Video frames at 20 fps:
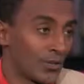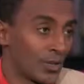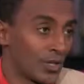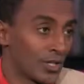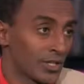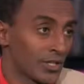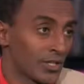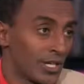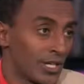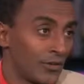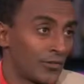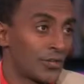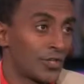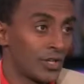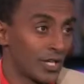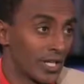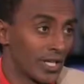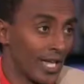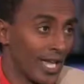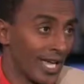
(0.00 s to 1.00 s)
that work there. If
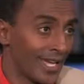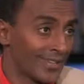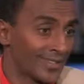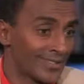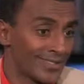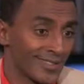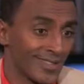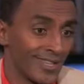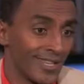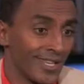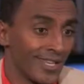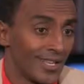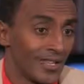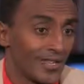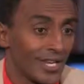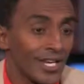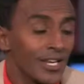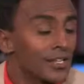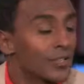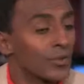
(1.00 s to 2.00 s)
you're a guest,
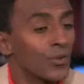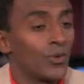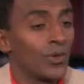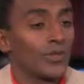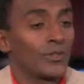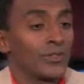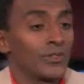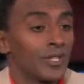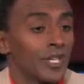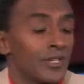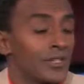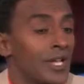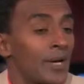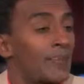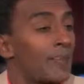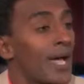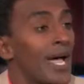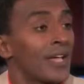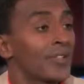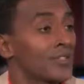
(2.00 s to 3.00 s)
they're the one they're the
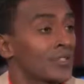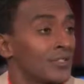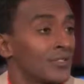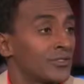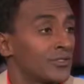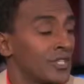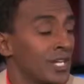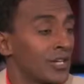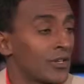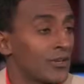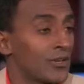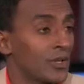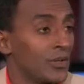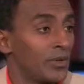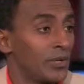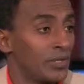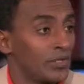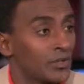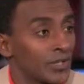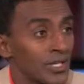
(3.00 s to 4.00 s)
ambassadors of that
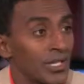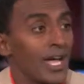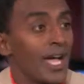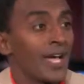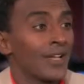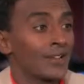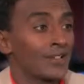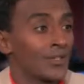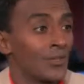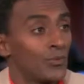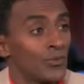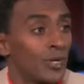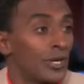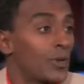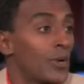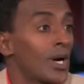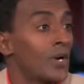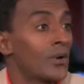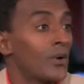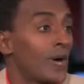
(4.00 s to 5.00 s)
community. You can ask them, where
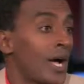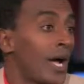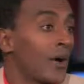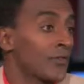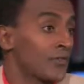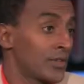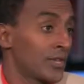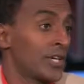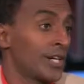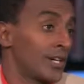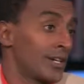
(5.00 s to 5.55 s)
do I go after